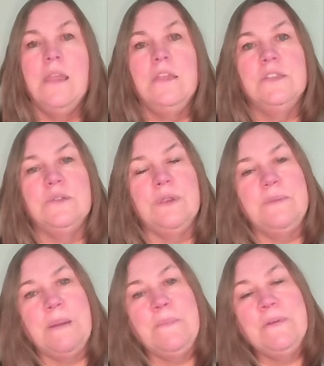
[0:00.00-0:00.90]
So
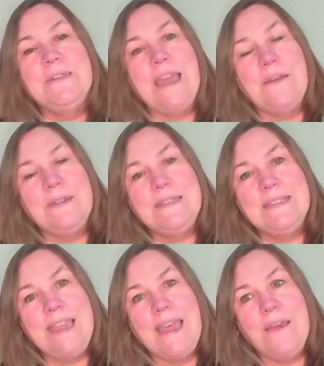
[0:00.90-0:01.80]
remember, down is
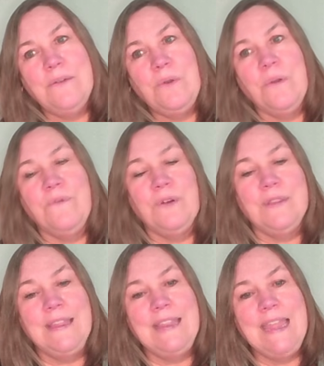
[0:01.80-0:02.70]
down or
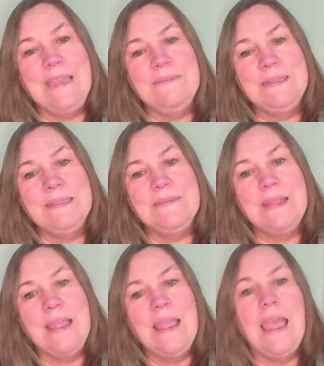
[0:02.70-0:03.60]
fully named,
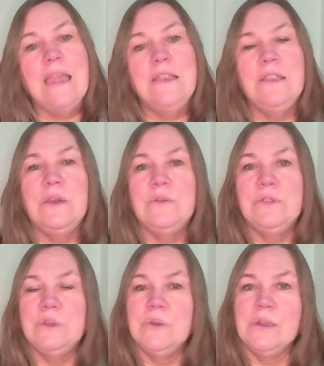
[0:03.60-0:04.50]
and no
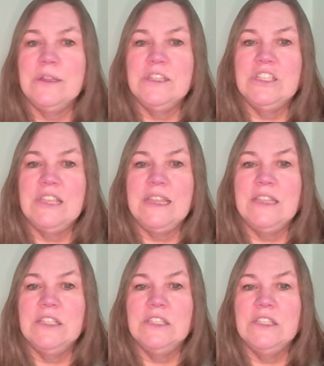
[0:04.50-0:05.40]
joker
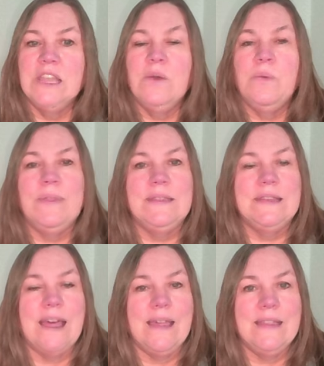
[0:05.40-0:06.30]
exchange. When the
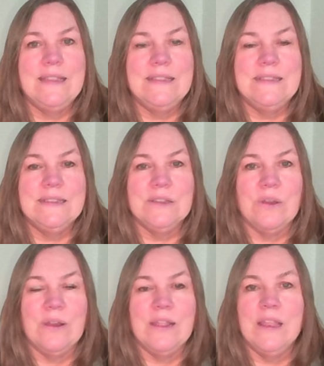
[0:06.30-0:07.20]
tile is
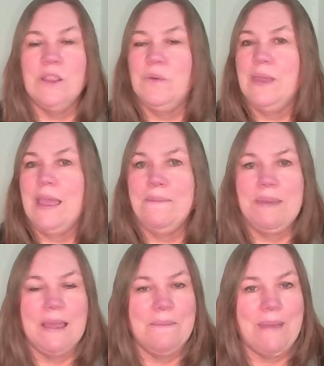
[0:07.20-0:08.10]
discarded, you can't
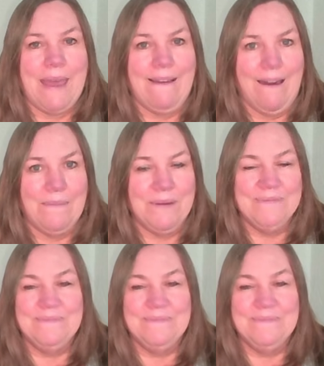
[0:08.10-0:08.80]
pick it back up.